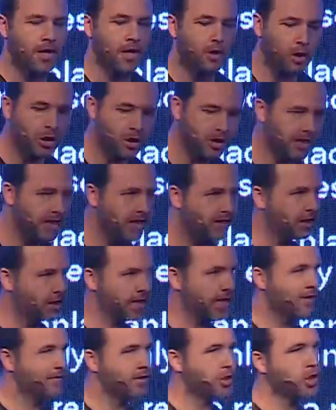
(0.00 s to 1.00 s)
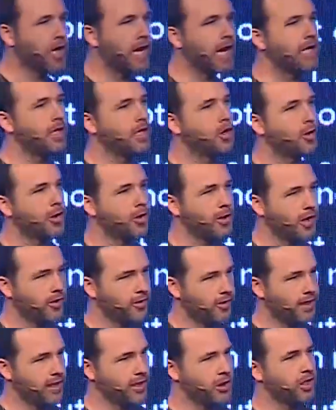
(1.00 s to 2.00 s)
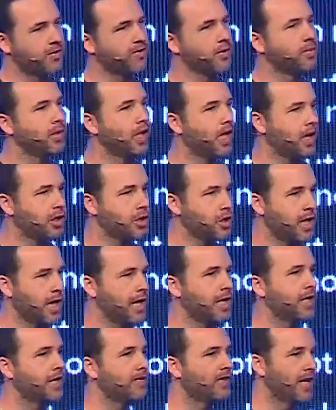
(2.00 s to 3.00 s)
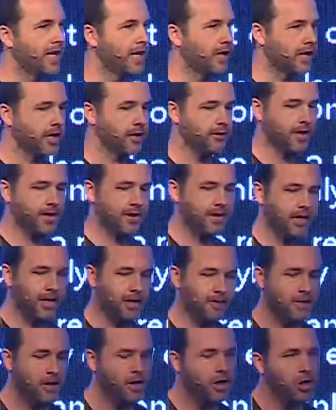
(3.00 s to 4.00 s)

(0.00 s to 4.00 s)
So as you see, there's kind of a chain going around there, right? So you have the blockchain, you have the internet right there.